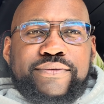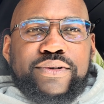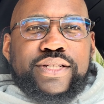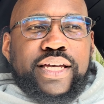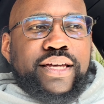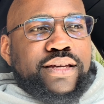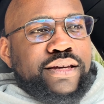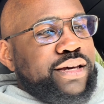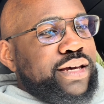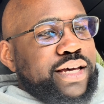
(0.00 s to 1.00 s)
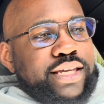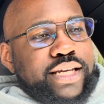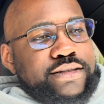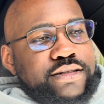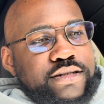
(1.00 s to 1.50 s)
give or take.
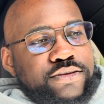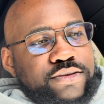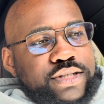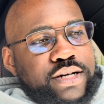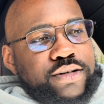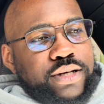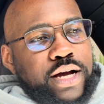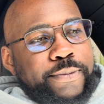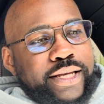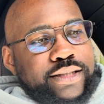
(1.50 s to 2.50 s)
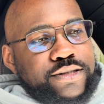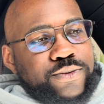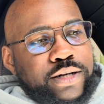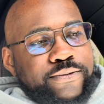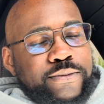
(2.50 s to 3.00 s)
Again, seasonal sales. I picked
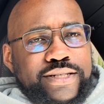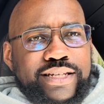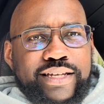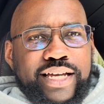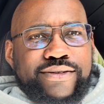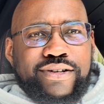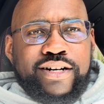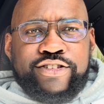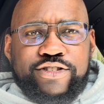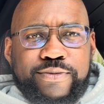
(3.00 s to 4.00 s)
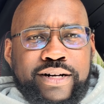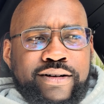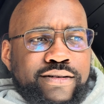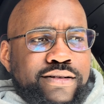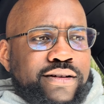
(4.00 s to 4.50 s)
this one up from CEX for
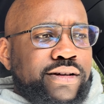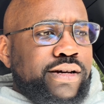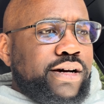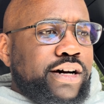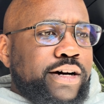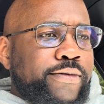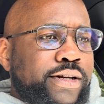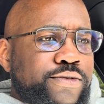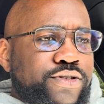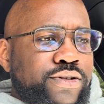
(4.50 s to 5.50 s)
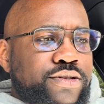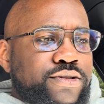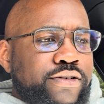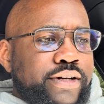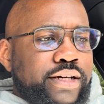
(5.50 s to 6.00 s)
£100, and I'm sure I
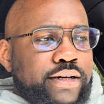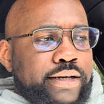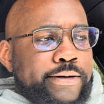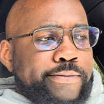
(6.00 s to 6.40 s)
saw it